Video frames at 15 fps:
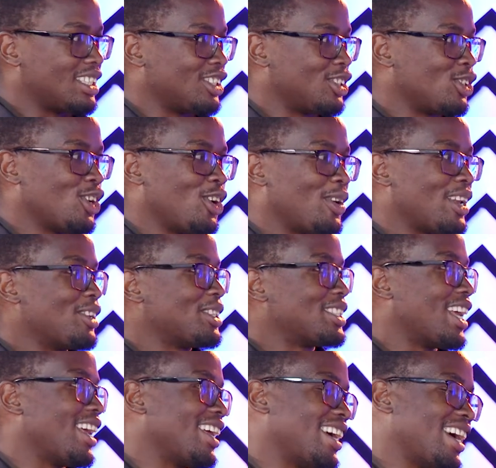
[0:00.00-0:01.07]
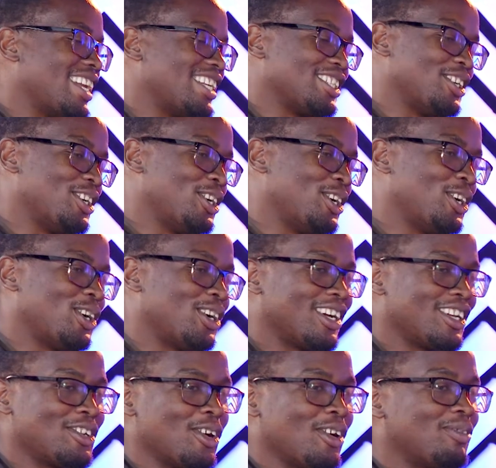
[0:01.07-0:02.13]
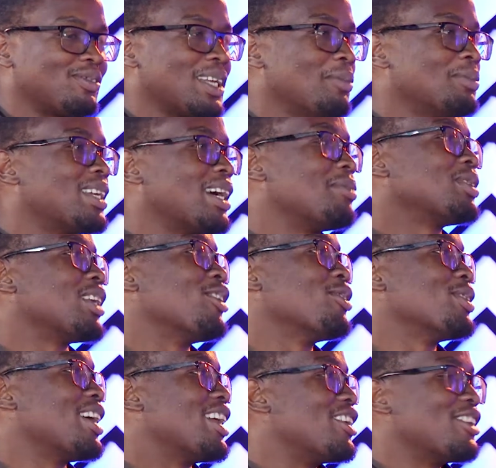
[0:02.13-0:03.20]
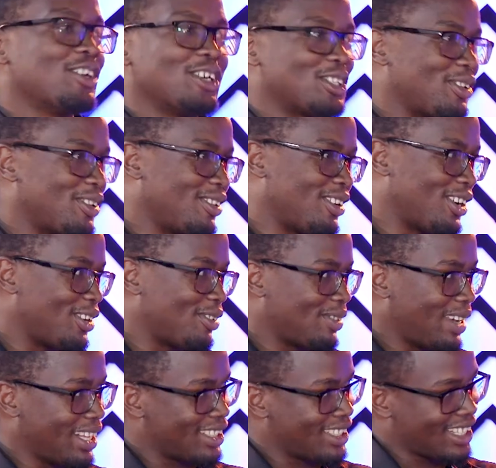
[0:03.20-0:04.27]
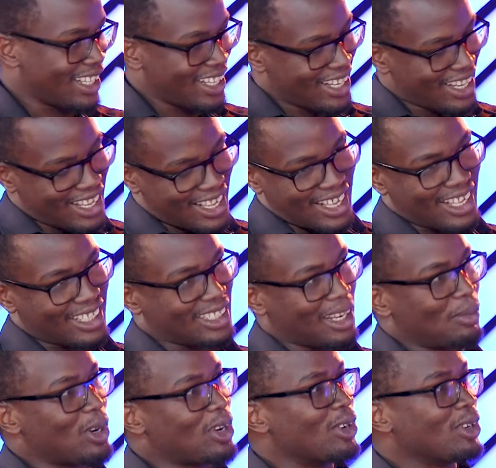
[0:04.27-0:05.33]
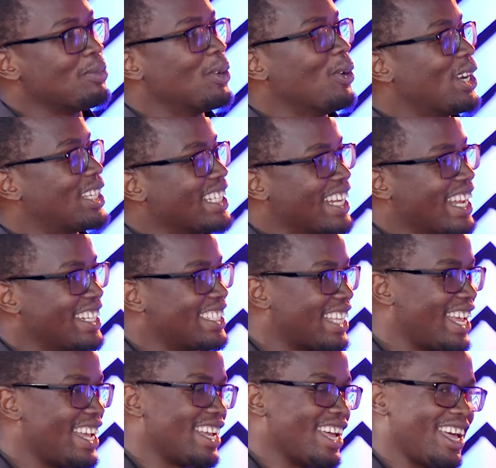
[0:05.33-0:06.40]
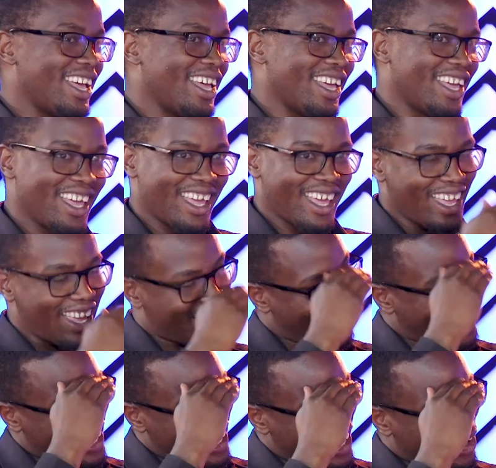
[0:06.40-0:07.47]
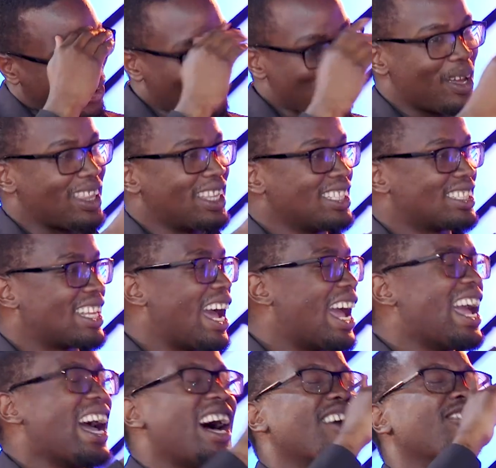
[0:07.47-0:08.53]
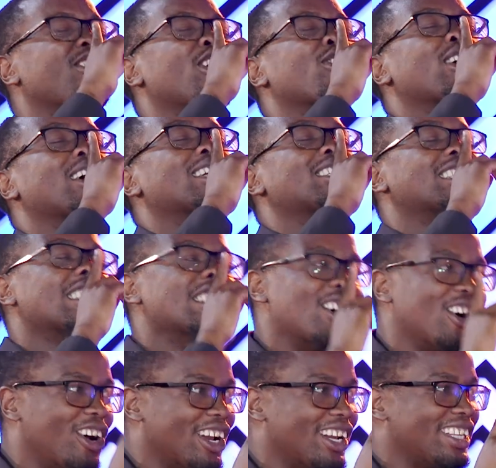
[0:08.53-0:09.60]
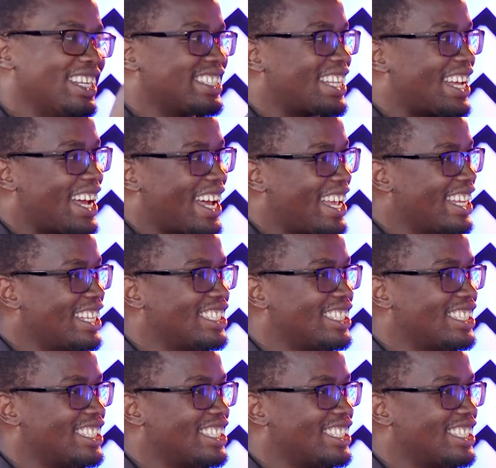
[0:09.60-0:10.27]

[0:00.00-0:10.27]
You know, when you say at your, you have sometimes alluded, not all of us, somebody would be watching and saying, hey, this guy, I've always known this guy is